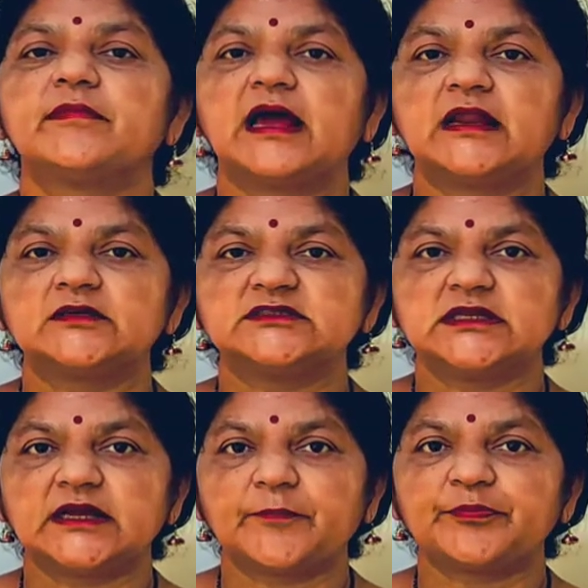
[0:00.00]
they
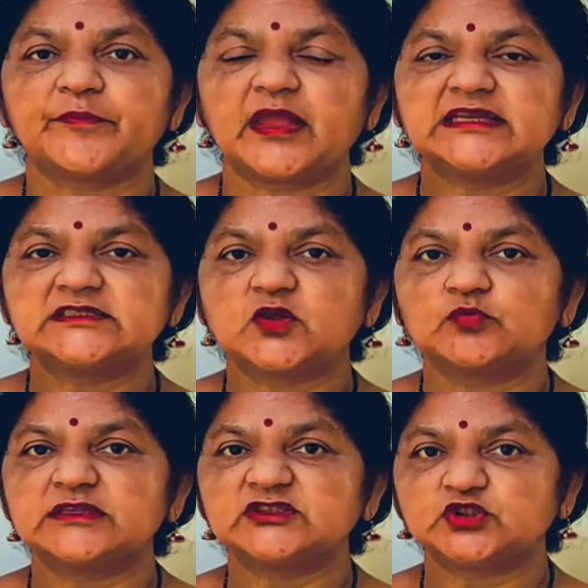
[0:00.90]
pinch the
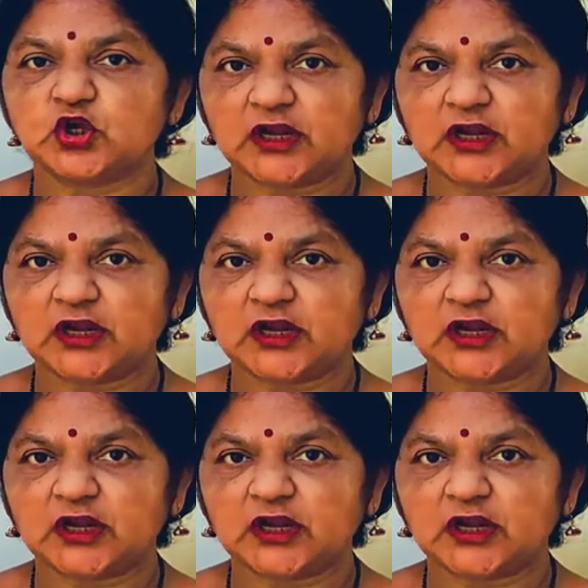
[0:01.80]
flake of the